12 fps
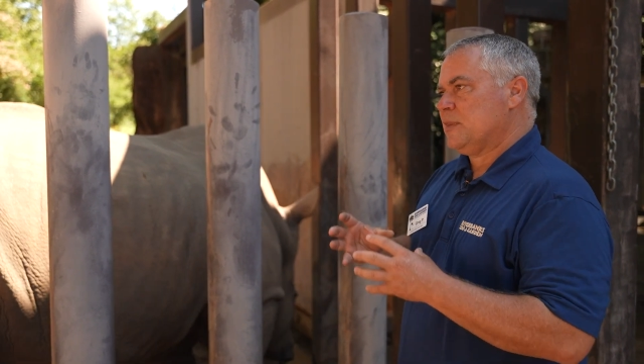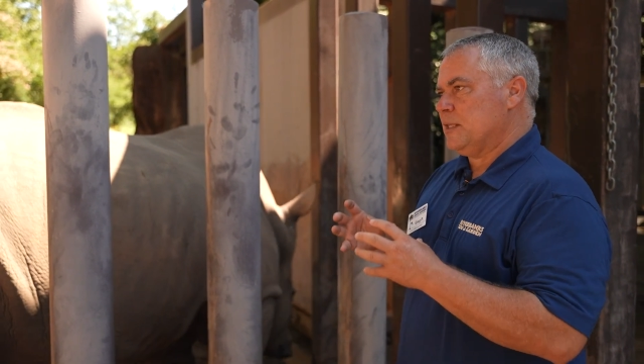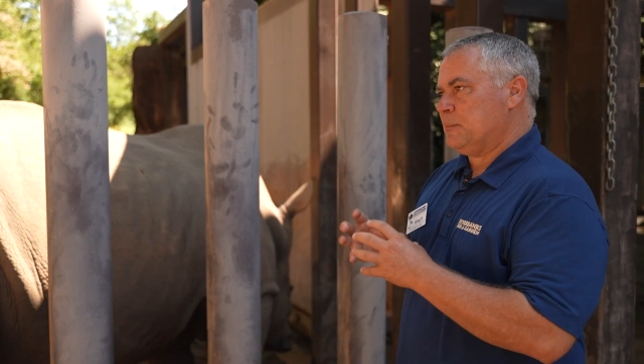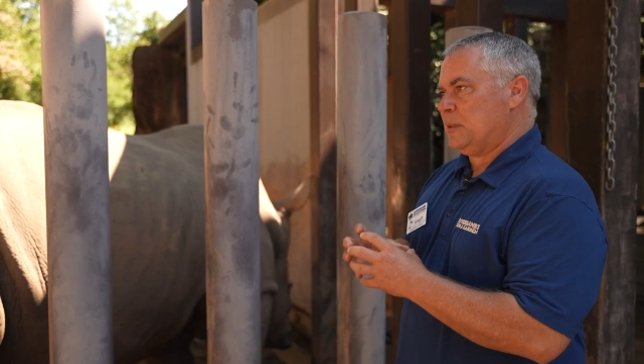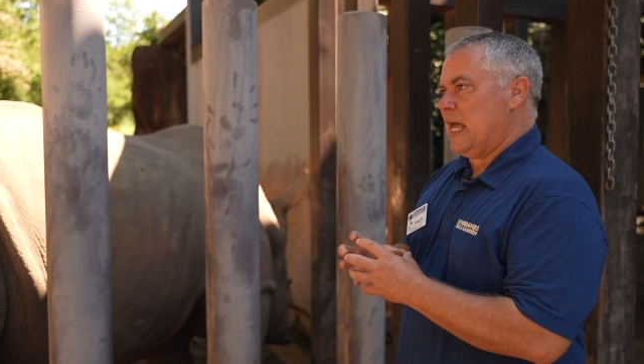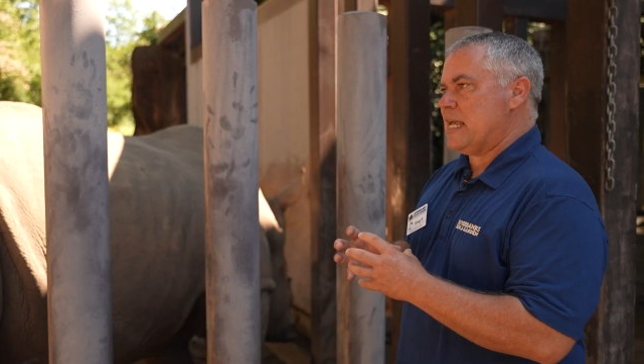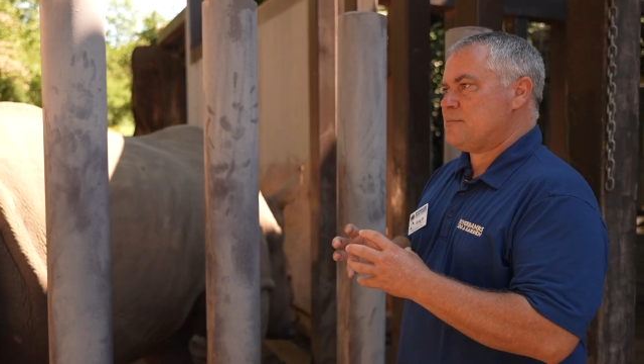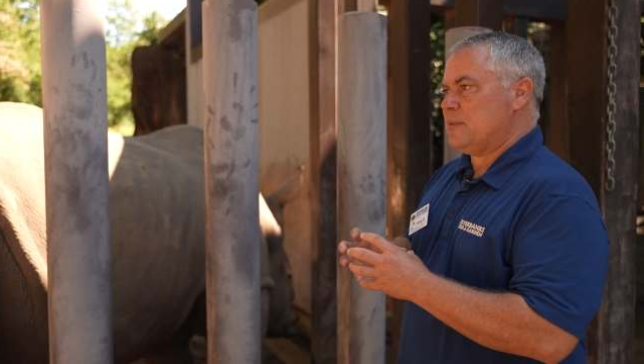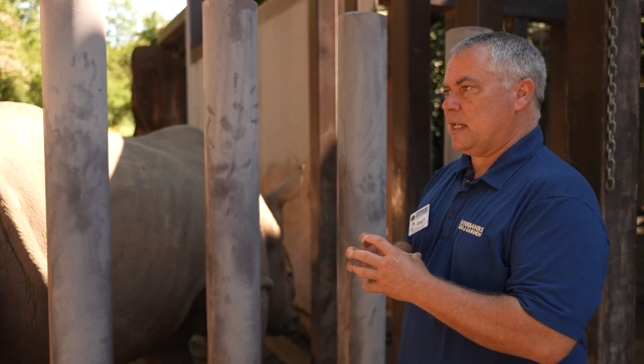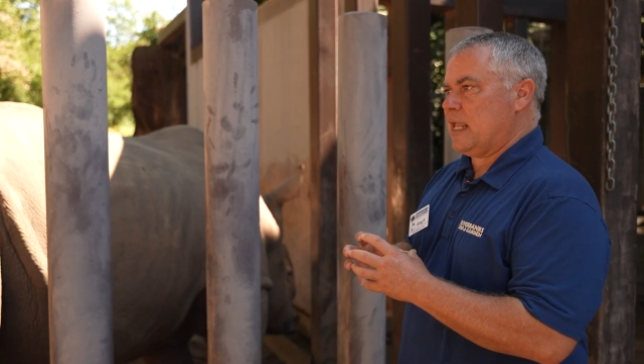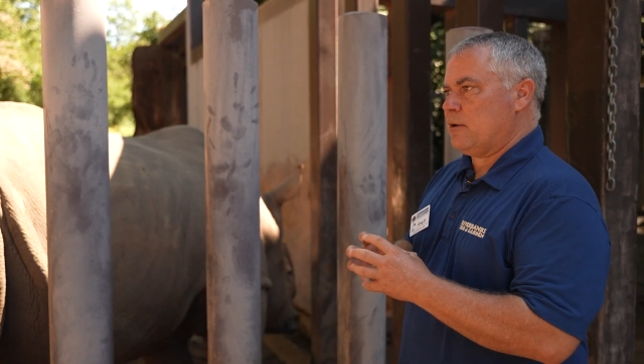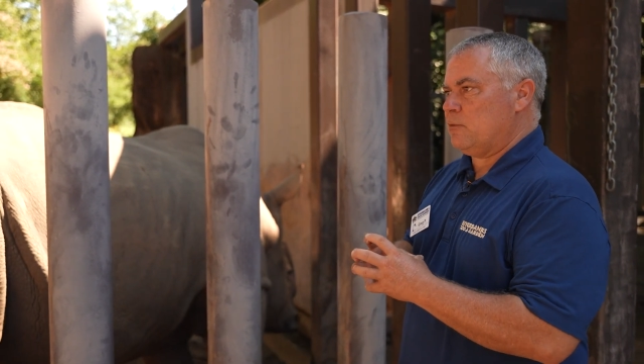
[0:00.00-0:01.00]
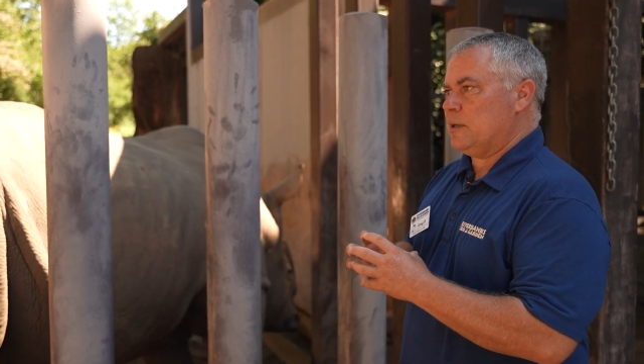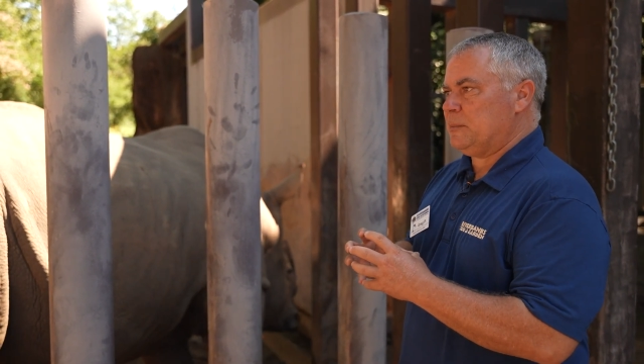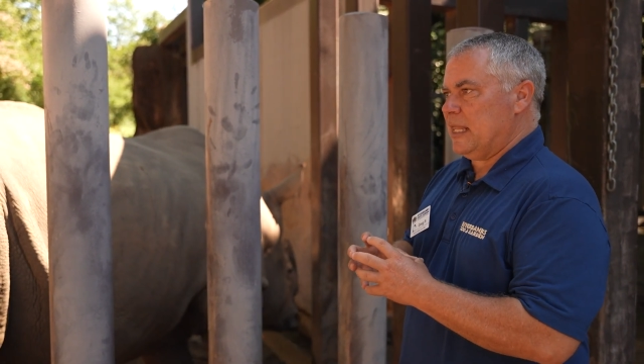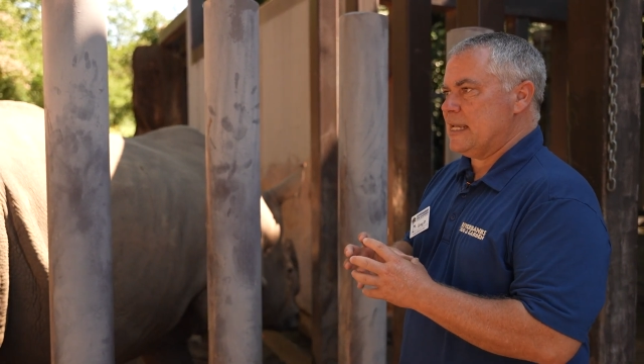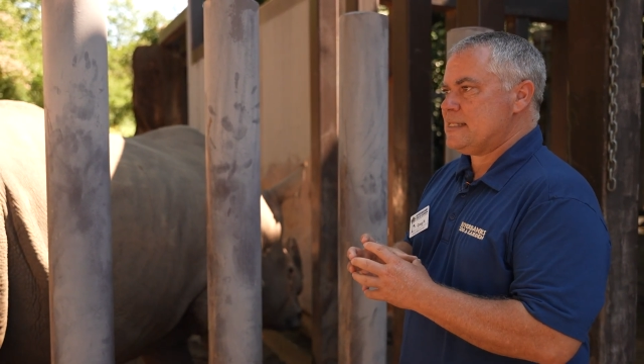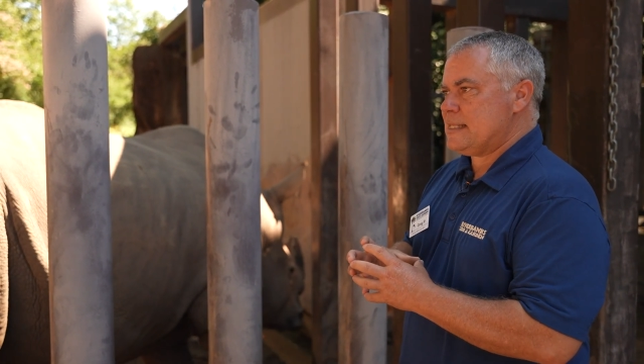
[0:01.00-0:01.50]
The plasma can
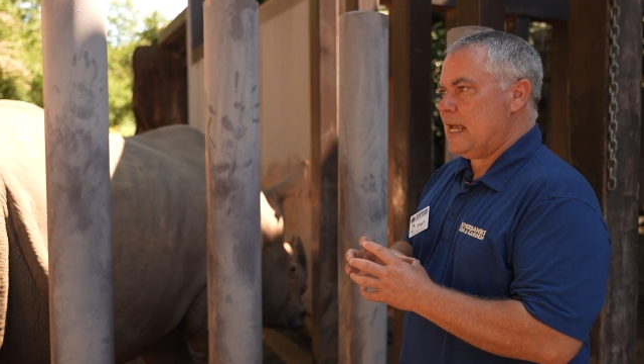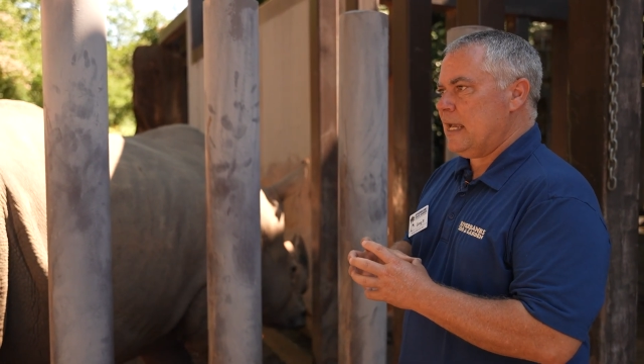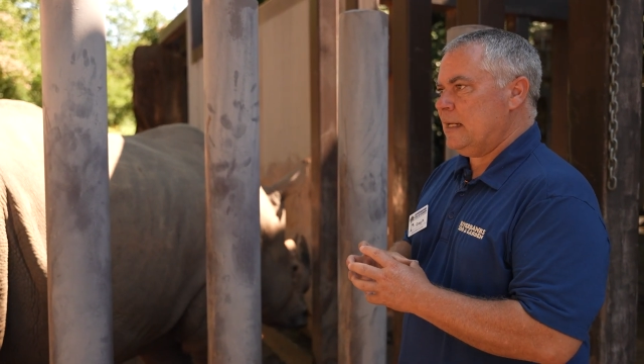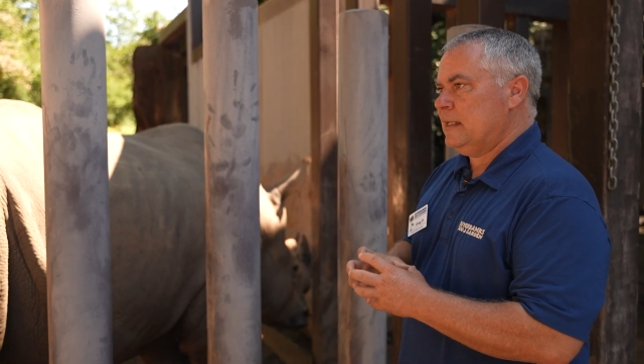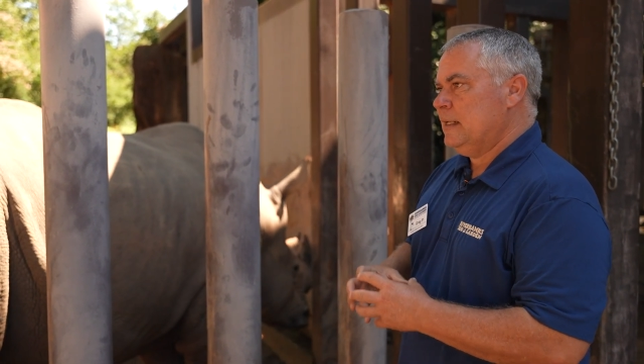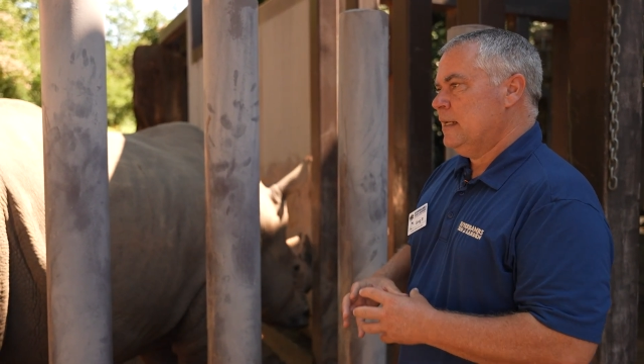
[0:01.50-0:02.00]
replace that.